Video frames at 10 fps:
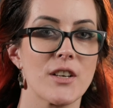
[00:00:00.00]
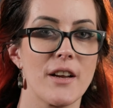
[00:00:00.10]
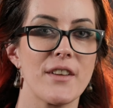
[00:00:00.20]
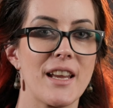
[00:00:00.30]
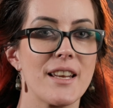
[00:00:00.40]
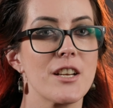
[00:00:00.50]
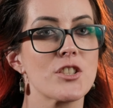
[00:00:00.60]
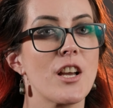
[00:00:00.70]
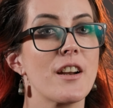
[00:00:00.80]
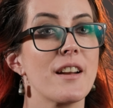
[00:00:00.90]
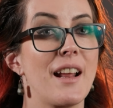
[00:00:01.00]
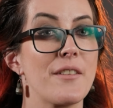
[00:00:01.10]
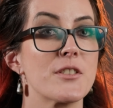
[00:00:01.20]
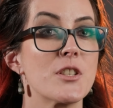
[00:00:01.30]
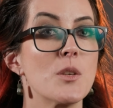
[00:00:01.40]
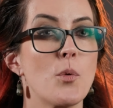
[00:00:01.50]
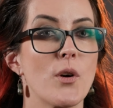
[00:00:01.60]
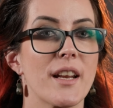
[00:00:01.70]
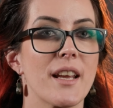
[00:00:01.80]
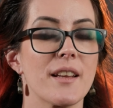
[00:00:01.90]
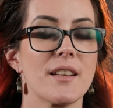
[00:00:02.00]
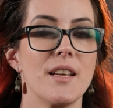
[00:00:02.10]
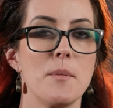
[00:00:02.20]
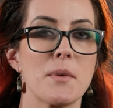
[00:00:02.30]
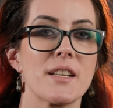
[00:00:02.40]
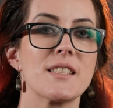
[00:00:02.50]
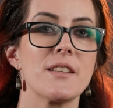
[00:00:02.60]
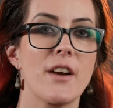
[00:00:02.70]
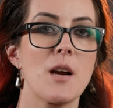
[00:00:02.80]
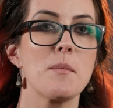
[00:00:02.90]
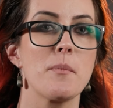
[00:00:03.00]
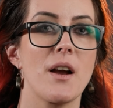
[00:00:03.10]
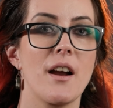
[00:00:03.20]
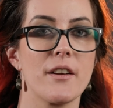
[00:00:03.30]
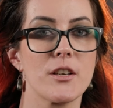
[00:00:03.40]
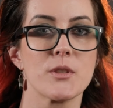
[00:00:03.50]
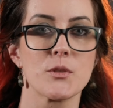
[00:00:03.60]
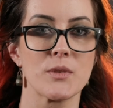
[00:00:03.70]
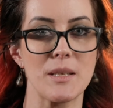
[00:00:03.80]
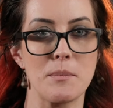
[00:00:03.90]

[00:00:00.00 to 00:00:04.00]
or f8, I shot it at f2.8 because the environment behind her was really